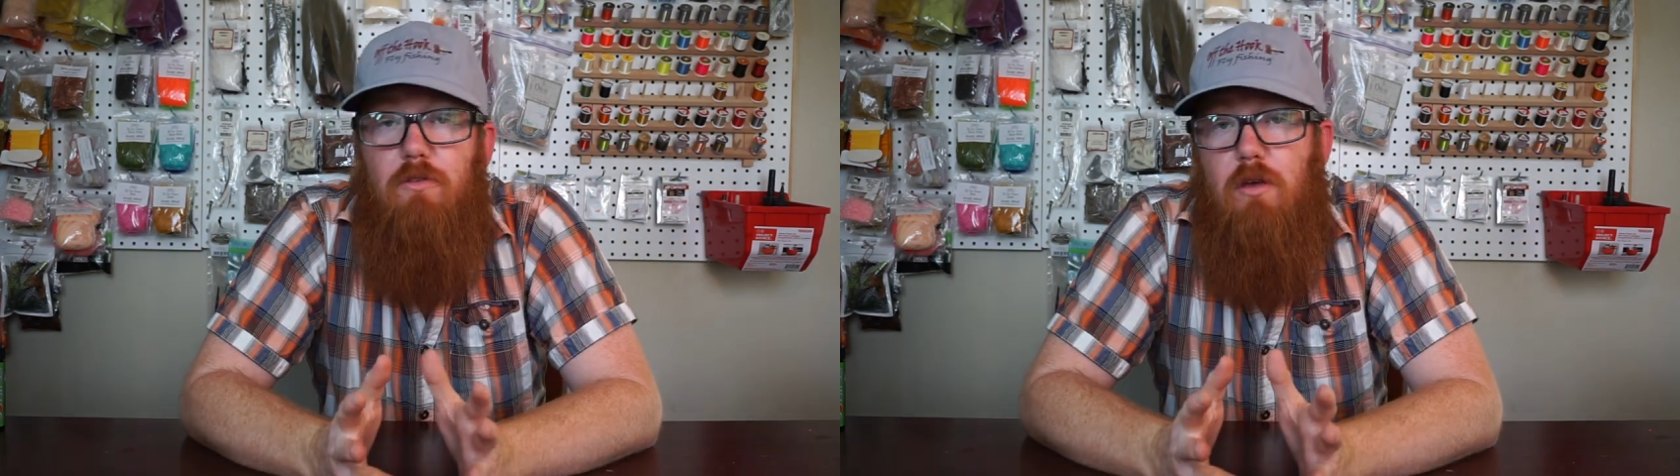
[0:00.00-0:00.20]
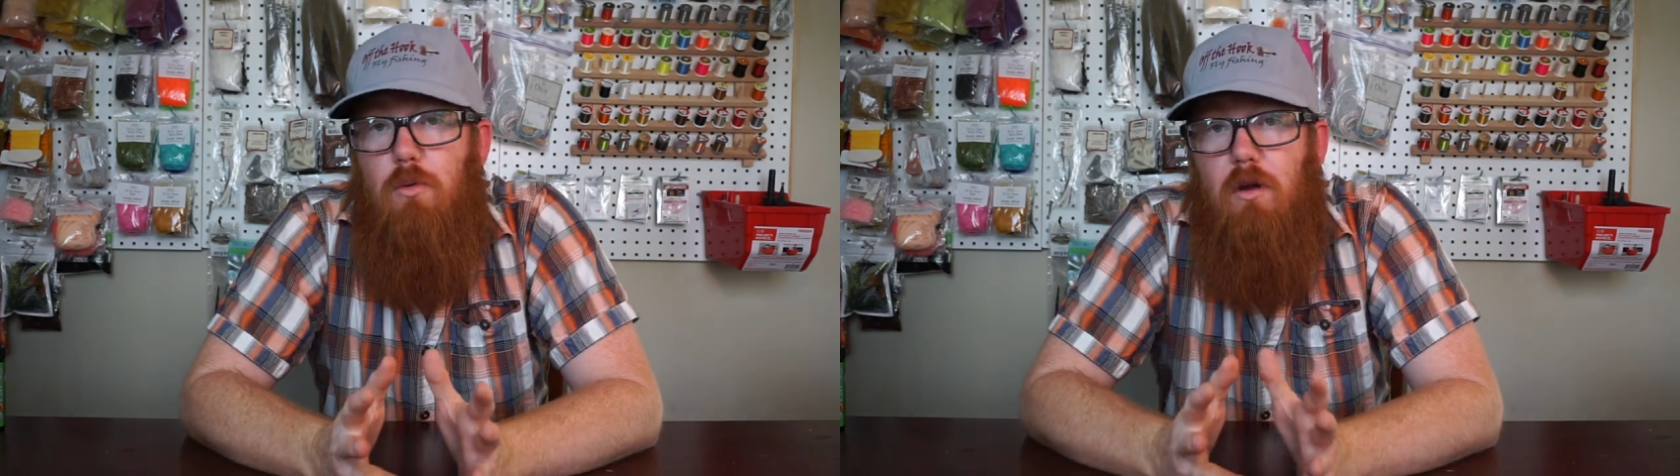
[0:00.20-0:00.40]

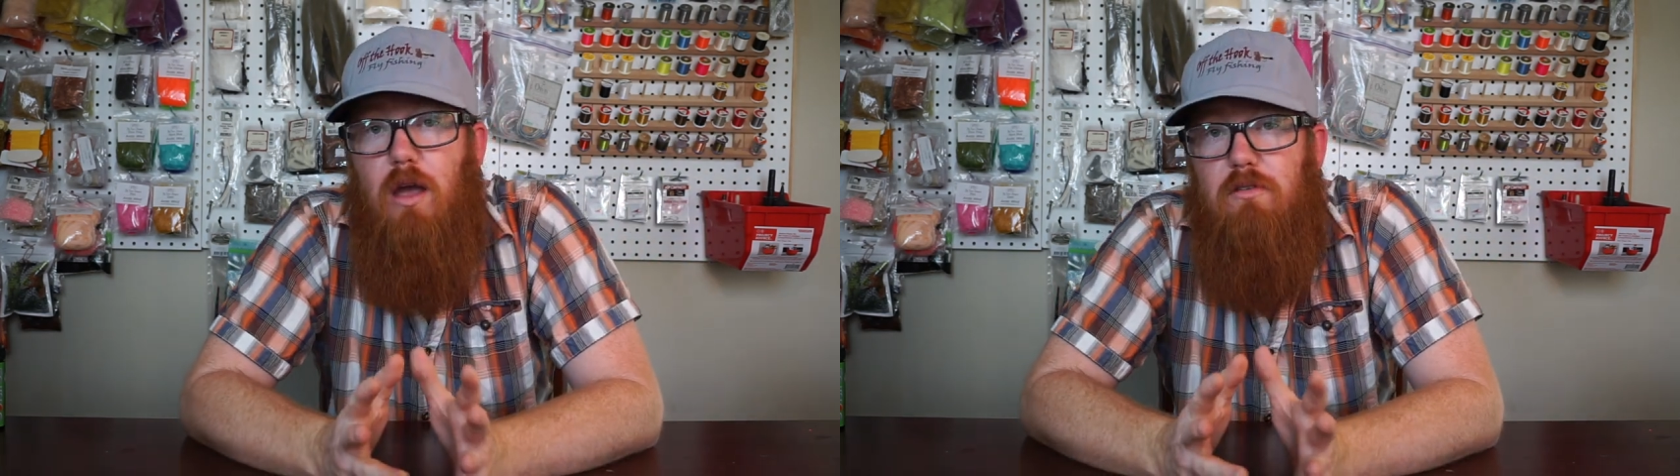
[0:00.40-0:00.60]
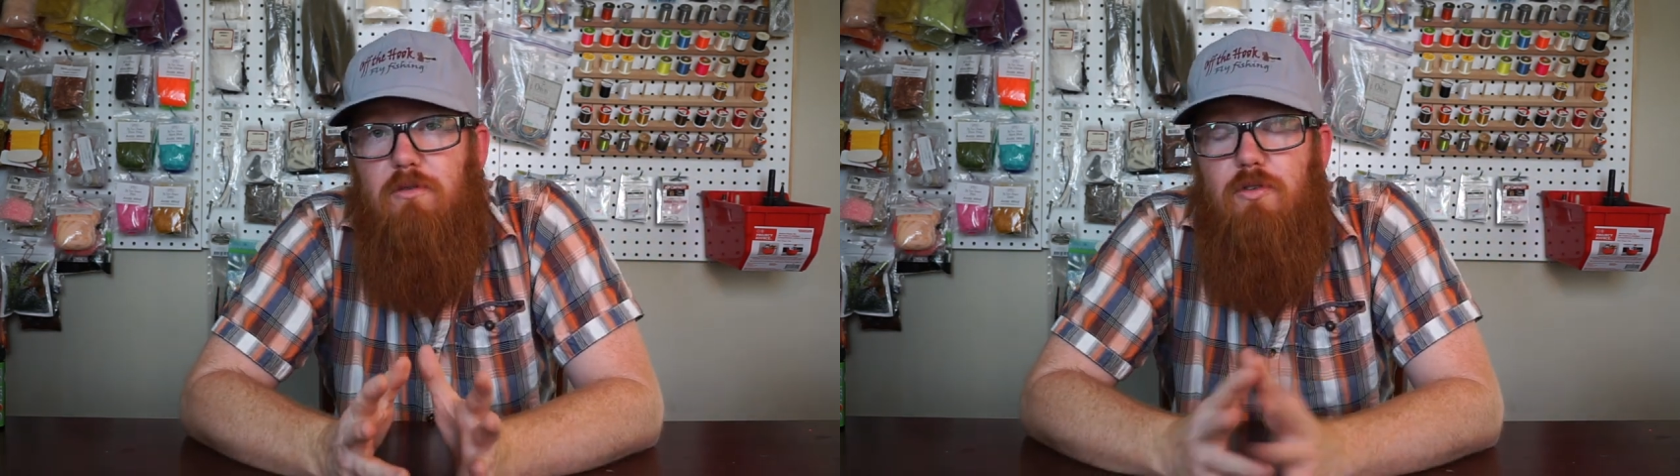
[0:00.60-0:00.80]
you were
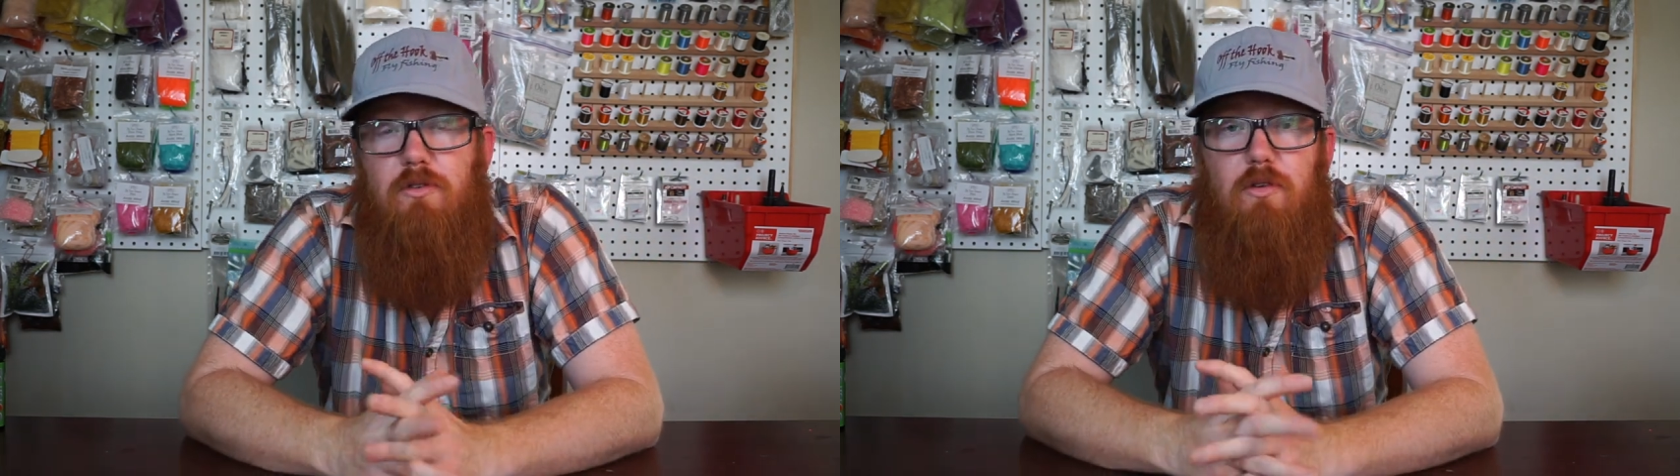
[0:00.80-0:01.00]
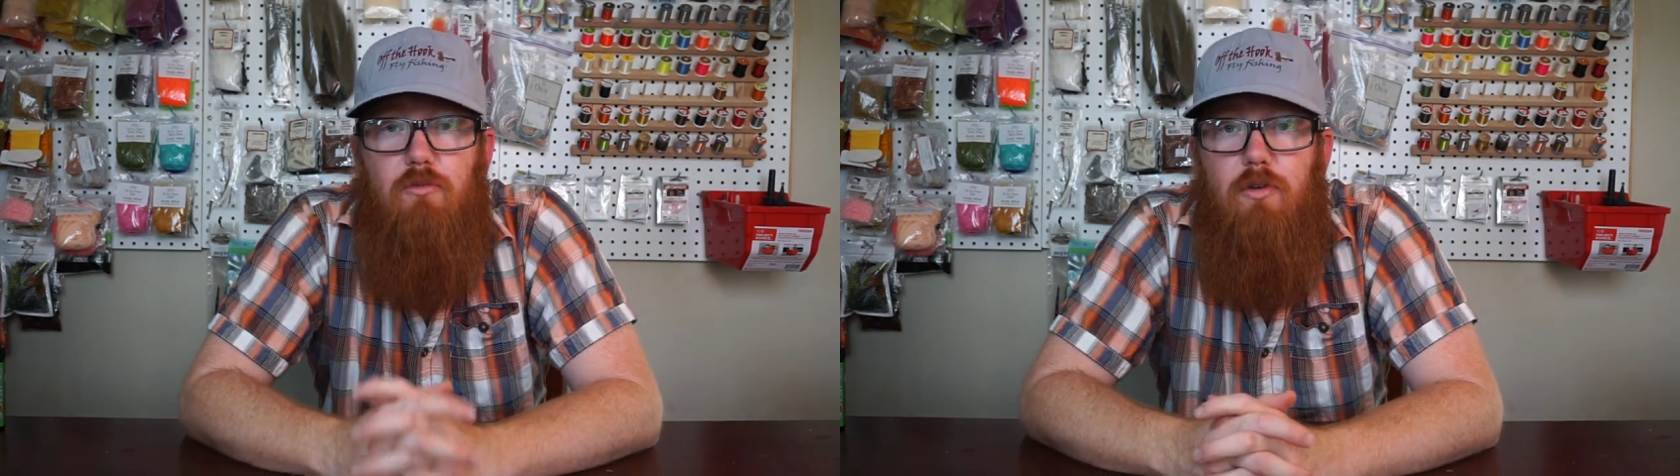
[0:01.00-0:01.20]
asking for
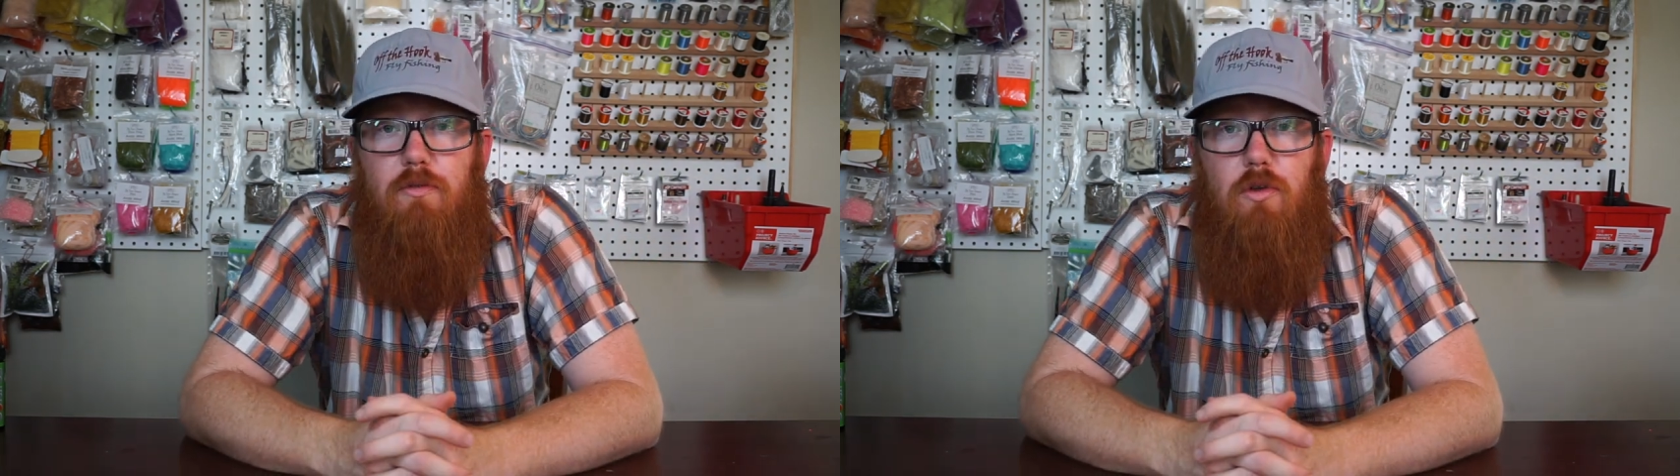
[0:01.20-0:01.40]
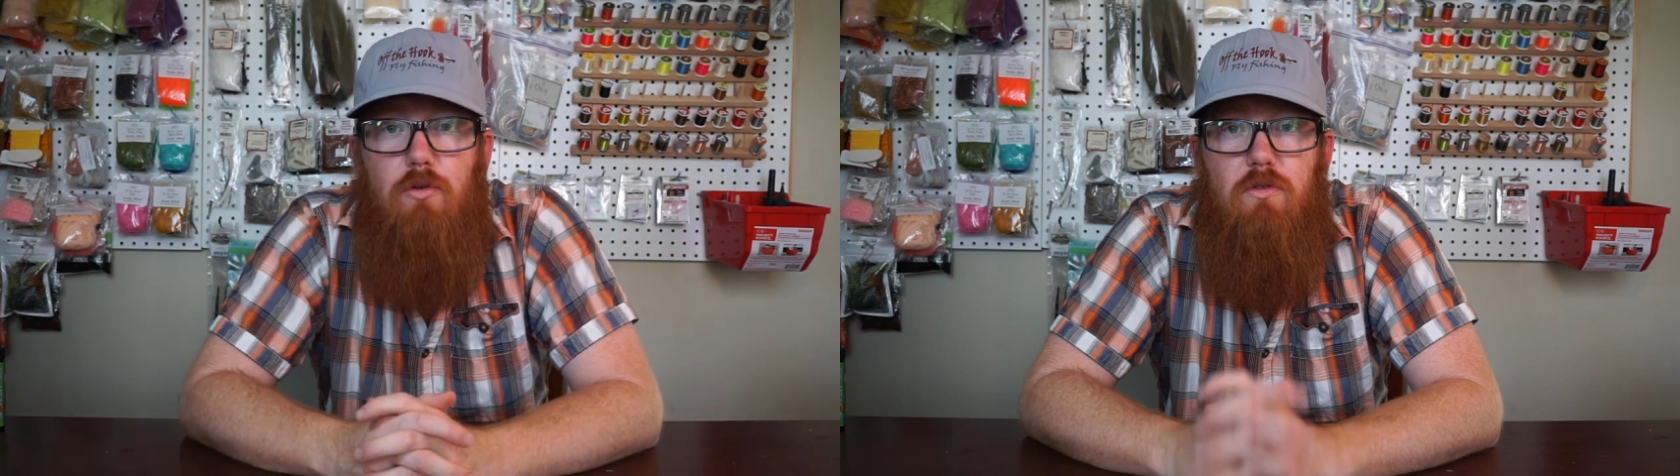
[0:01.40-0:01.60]
some
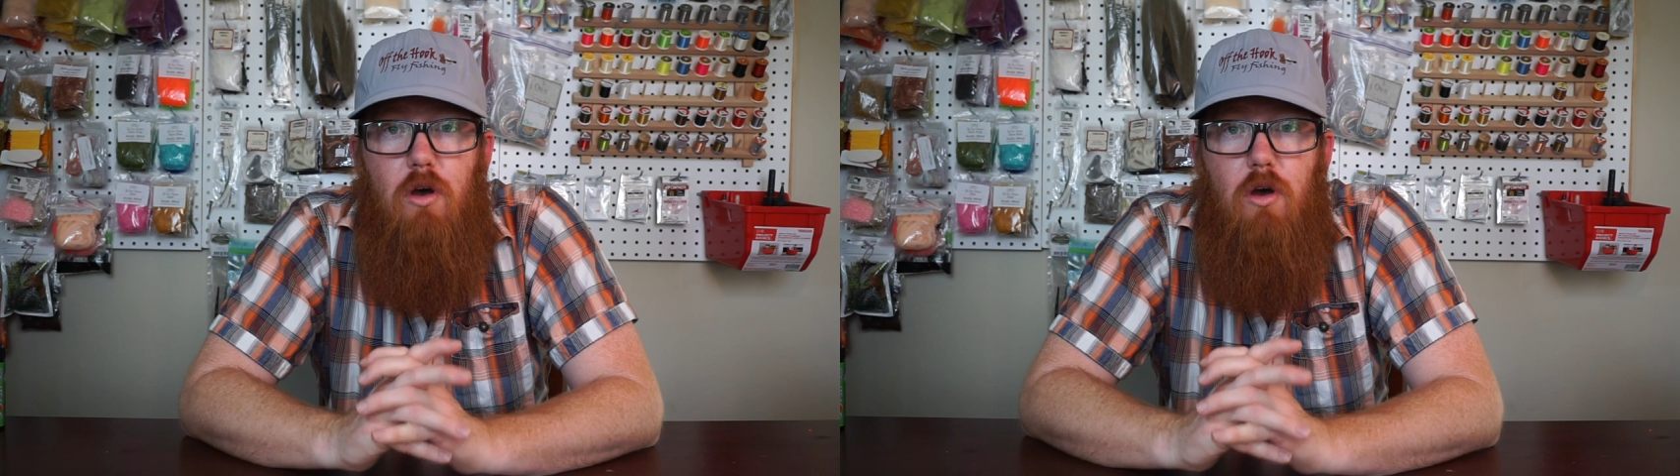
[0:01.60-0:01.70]
reviews